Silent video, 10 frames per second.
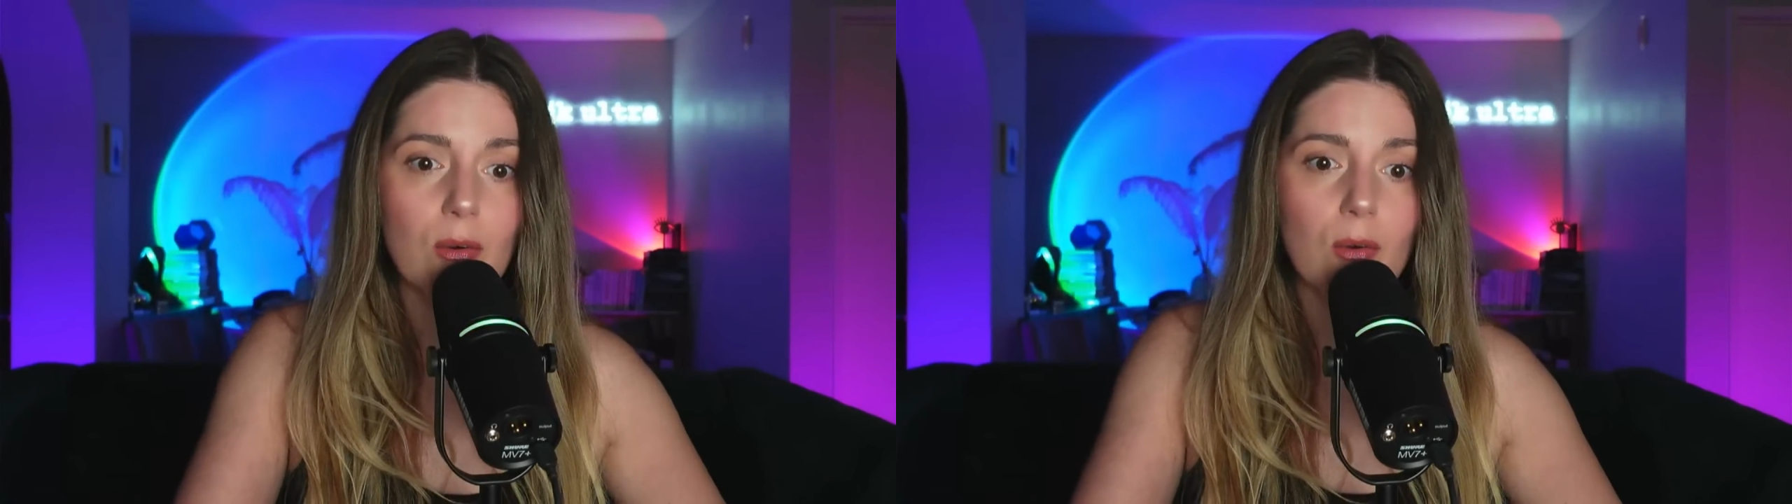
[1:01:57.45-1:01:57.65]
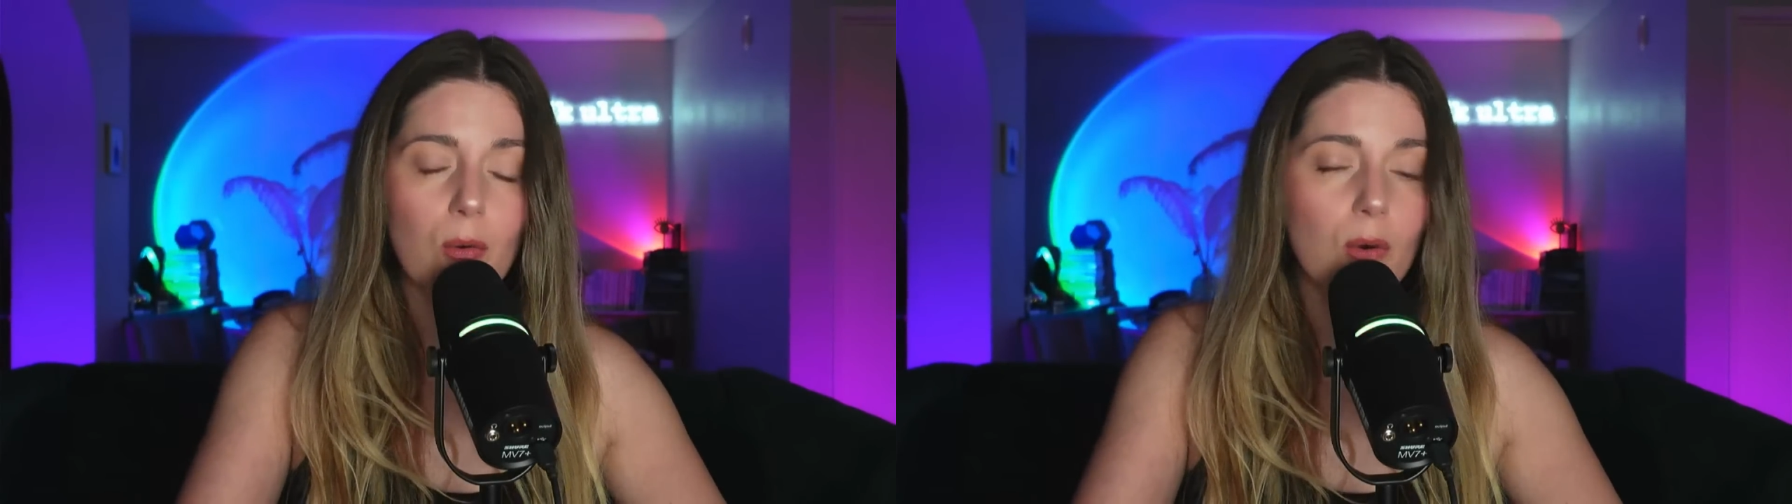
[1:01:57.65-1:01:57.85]

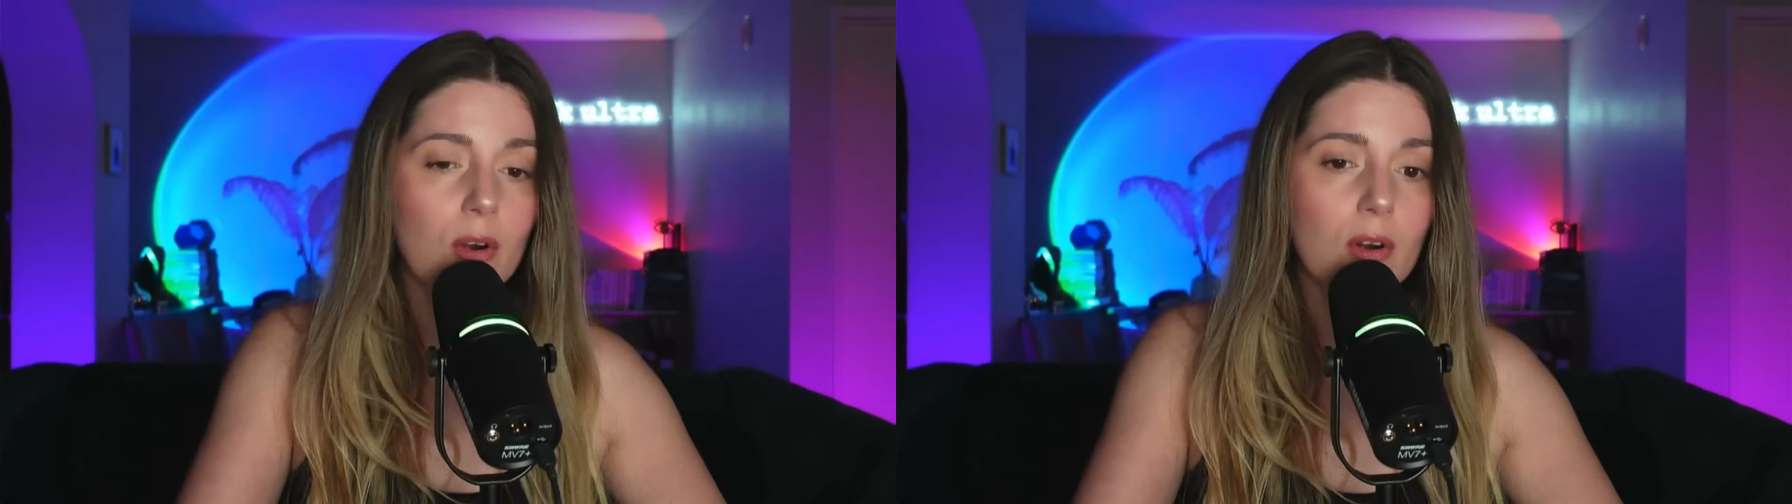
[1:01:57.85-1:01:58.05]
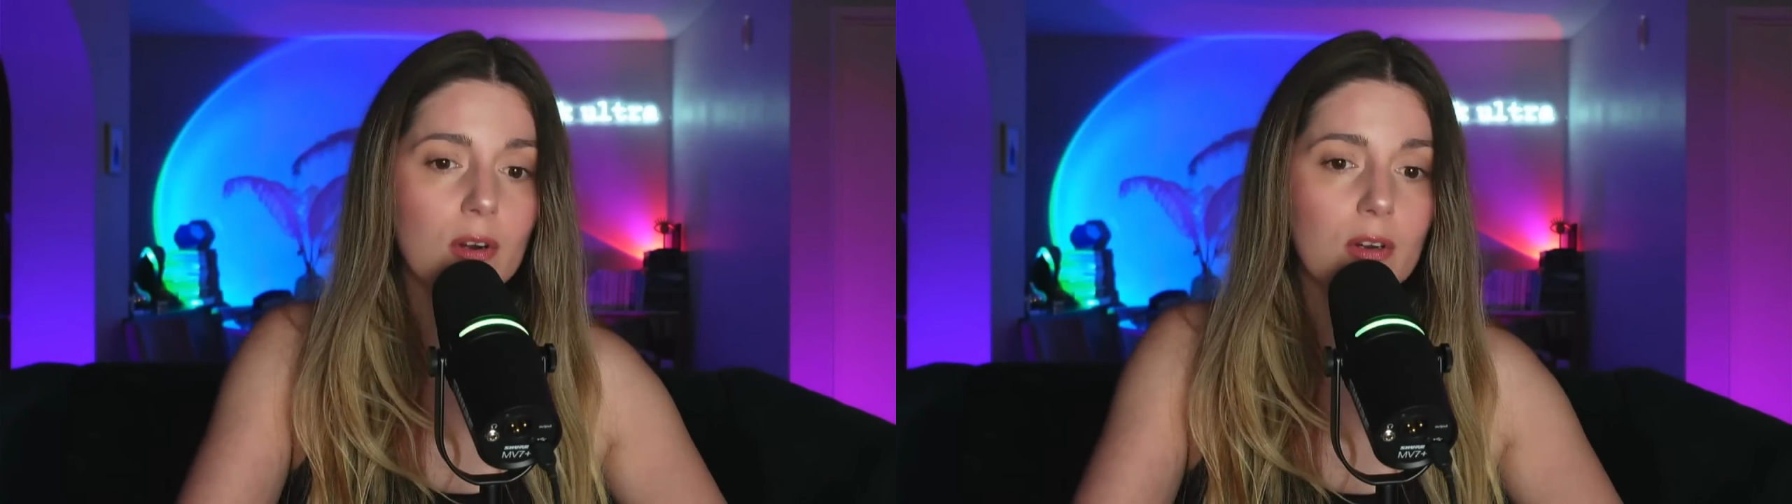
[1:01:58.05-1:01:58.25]

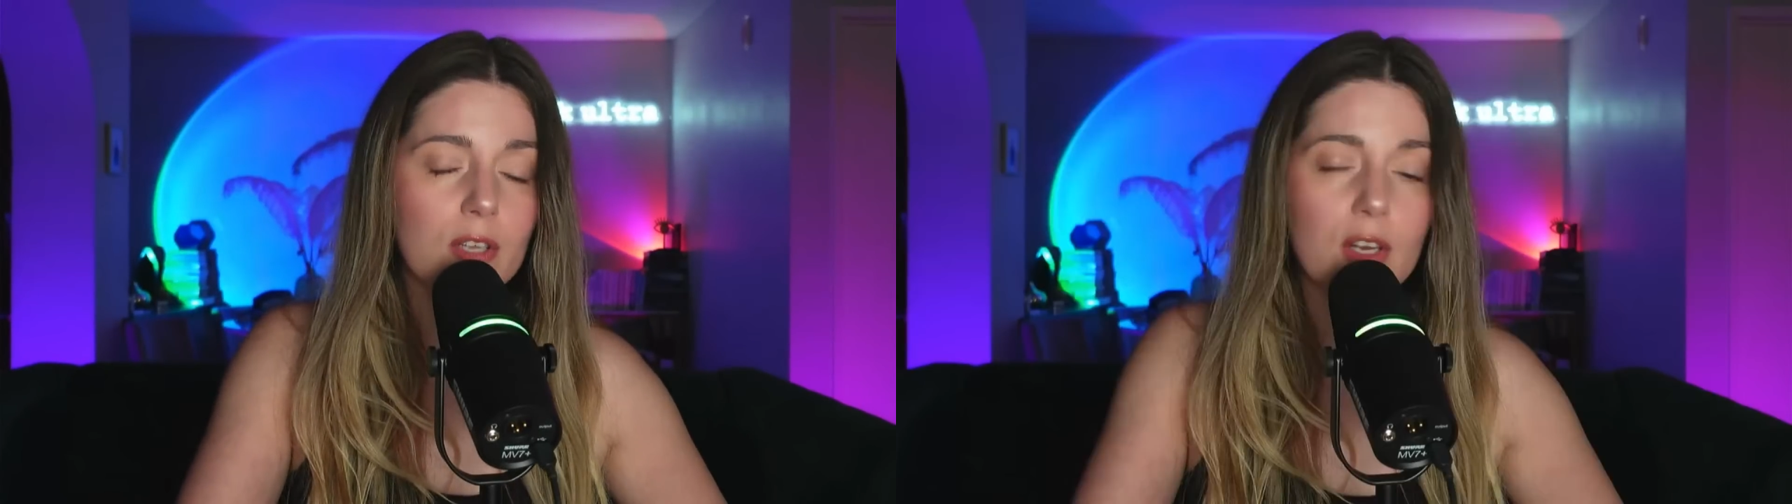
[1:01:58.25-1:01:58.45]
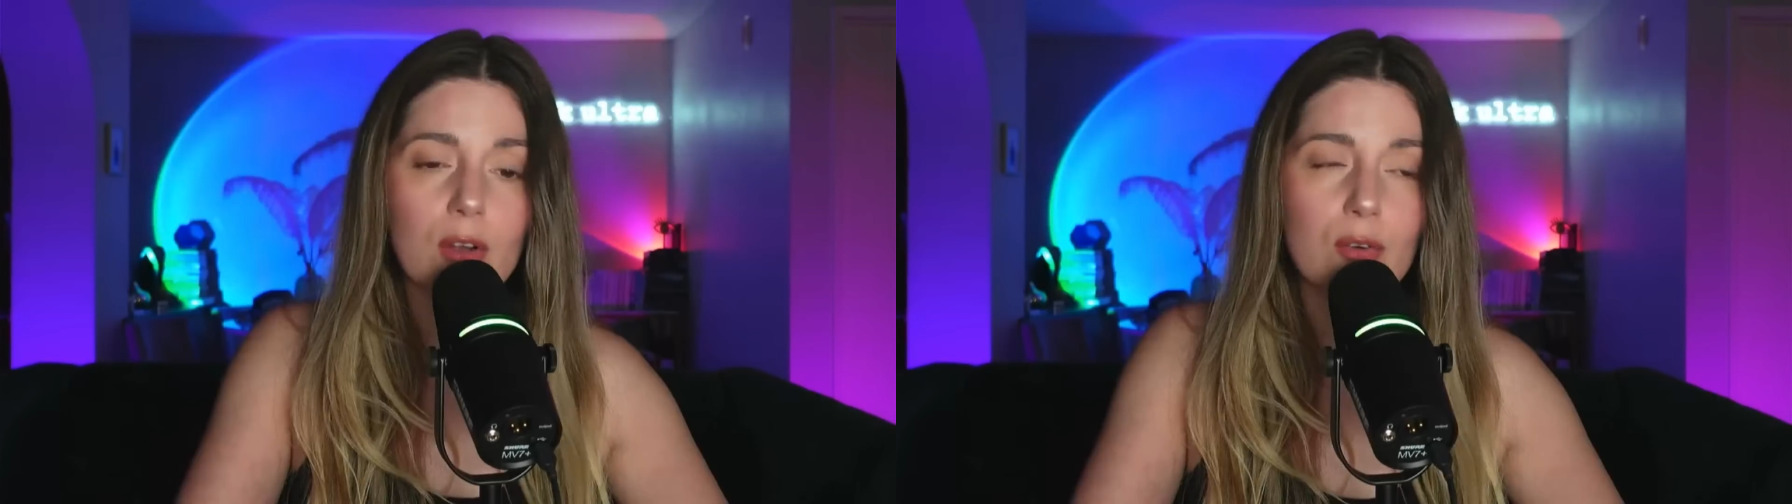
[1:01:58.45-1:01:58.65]
or, a
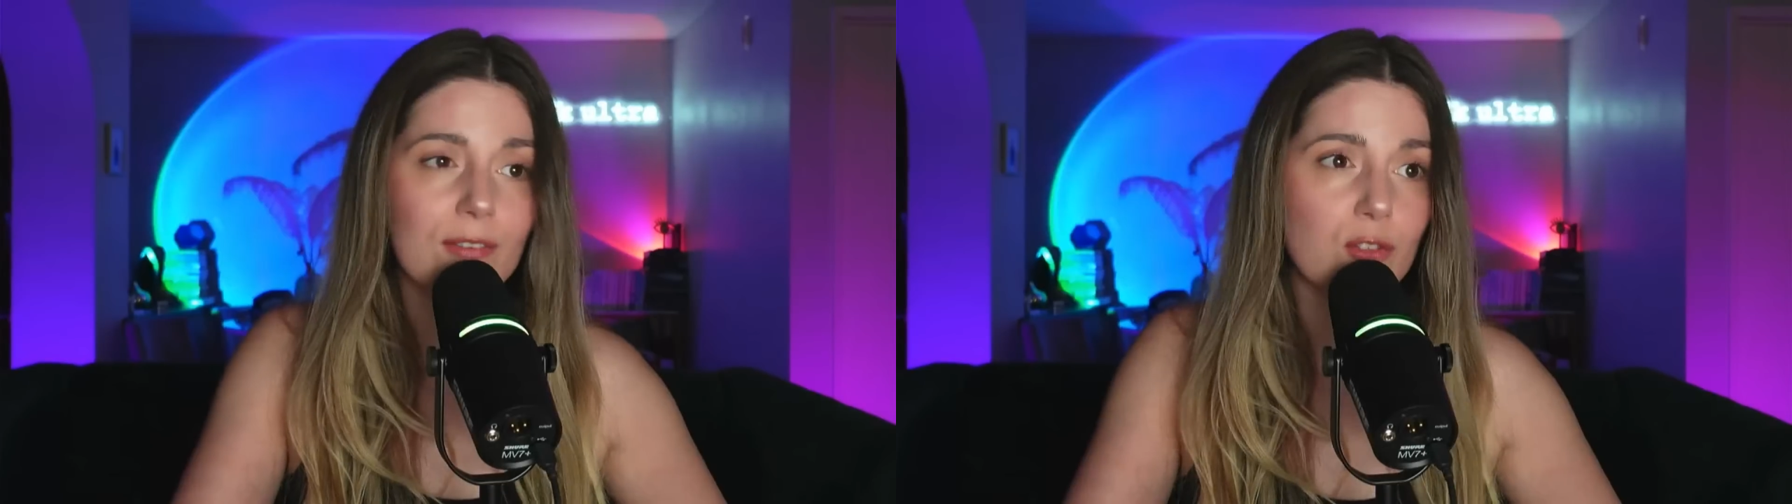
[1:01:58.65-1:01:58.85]
grifter